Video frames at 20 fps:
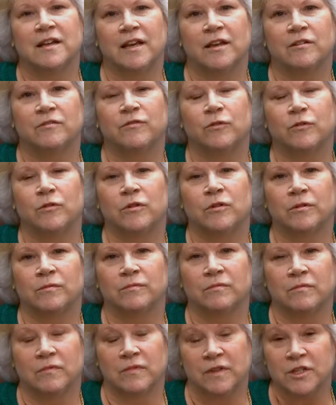And for
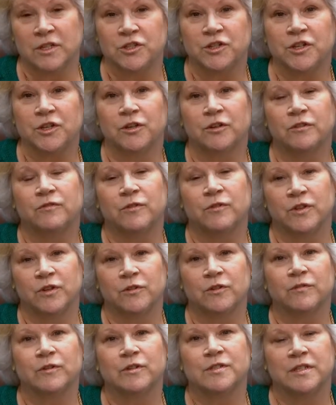this year, for the
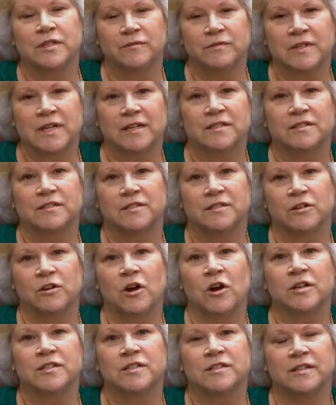University of Texas at
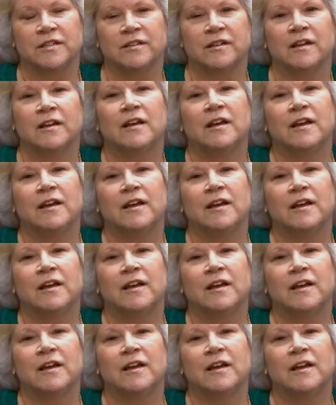Austin,